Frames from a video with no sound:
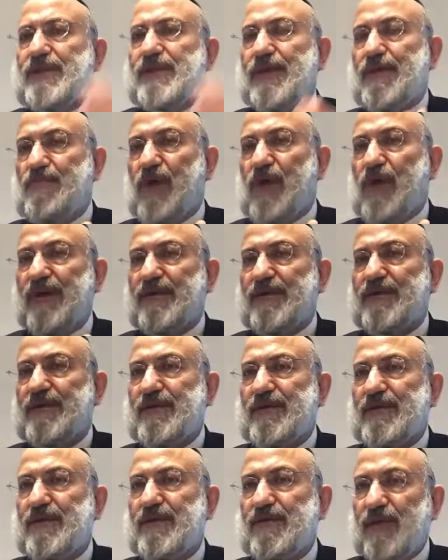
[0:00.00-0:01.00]
in their mind.
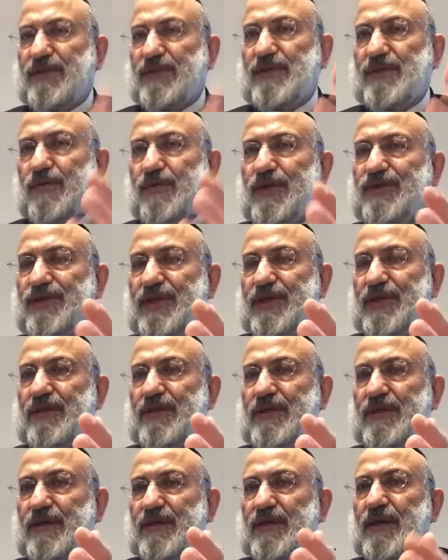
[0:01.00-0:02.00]
What's the question?
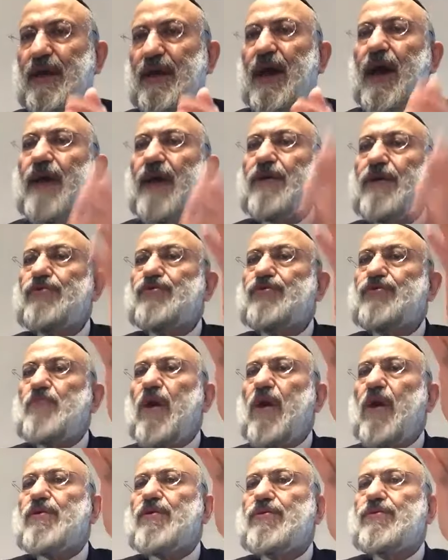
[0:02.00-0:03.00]
HaKadosh
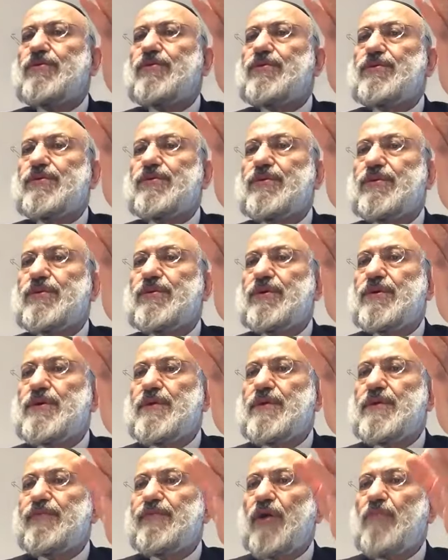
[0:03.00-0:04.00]
Baruch Hu,
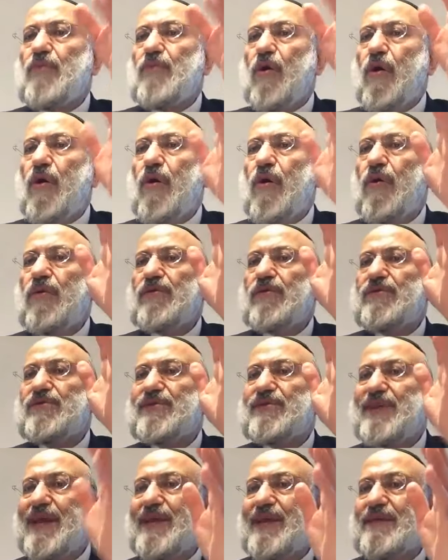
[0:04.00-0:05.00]
from all
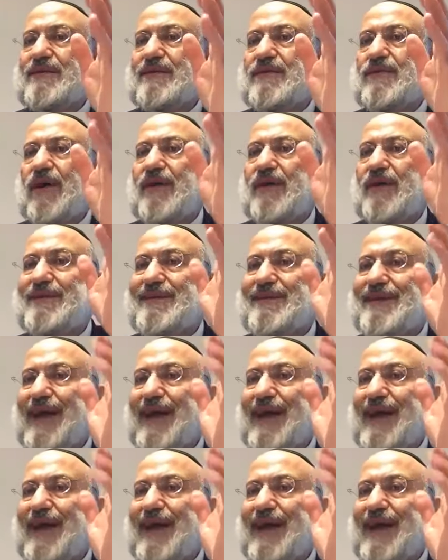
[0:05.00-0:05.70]
days on the